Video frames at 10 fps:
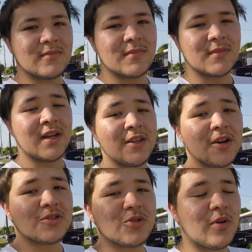and
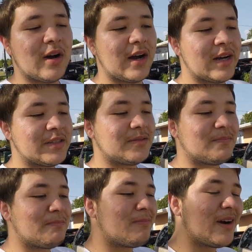also I
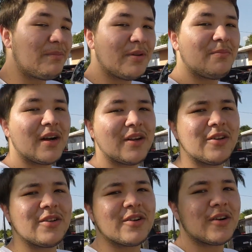might be buying
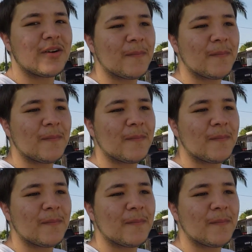another car.